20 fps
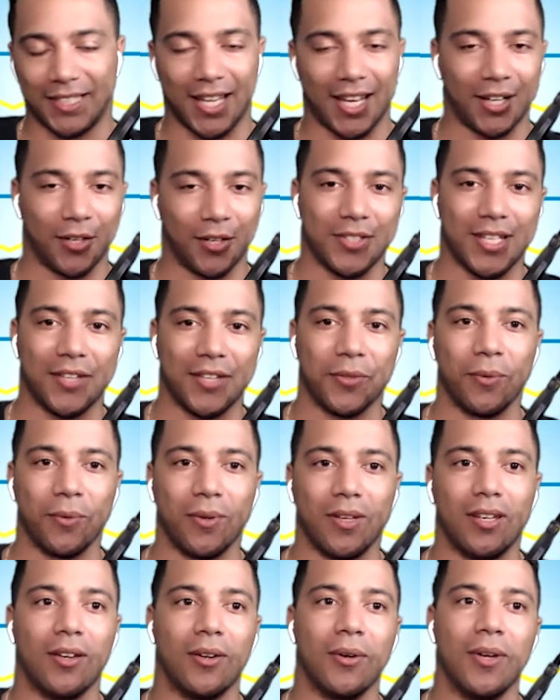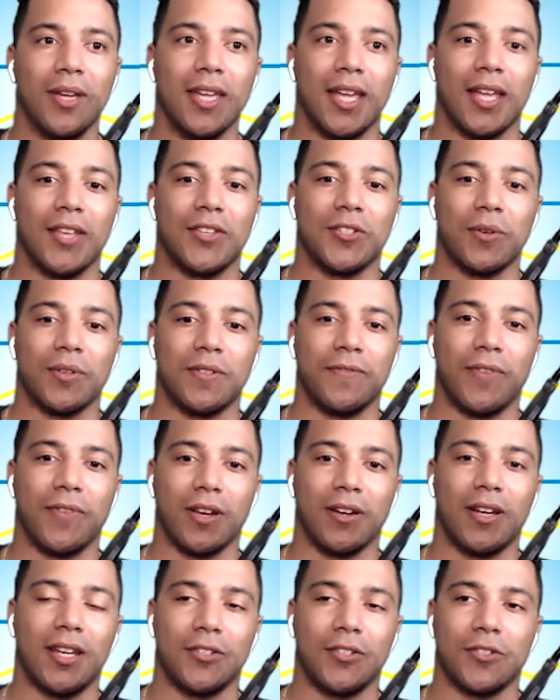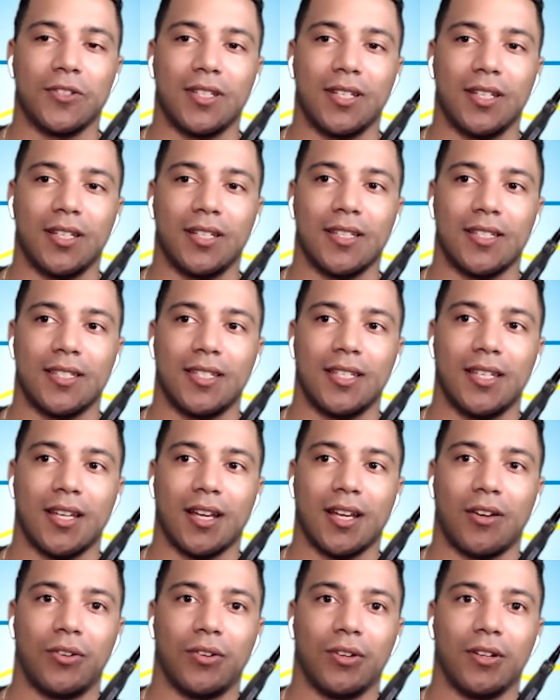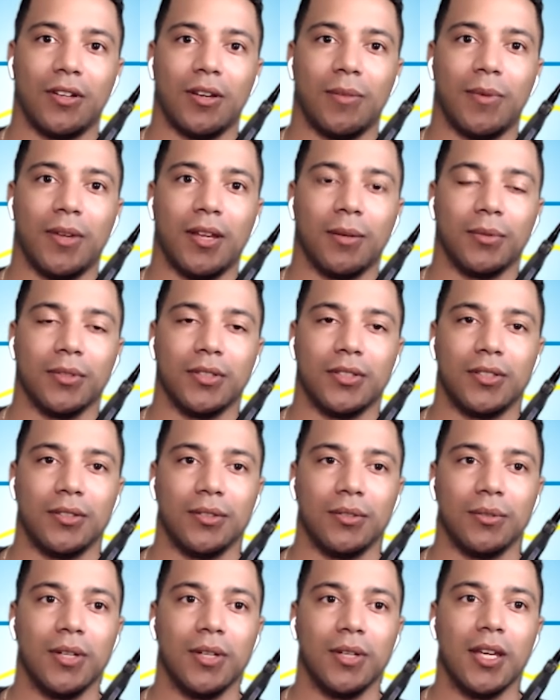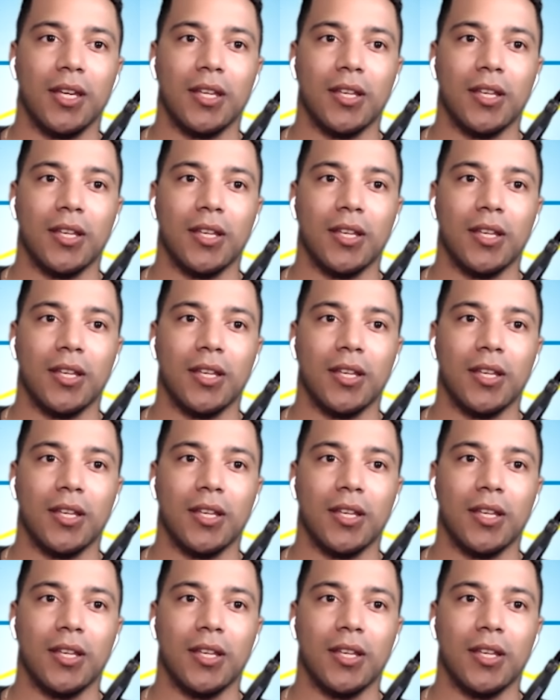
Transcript: kind of goes out the window. And so it's very interesting to see how you're going to be able to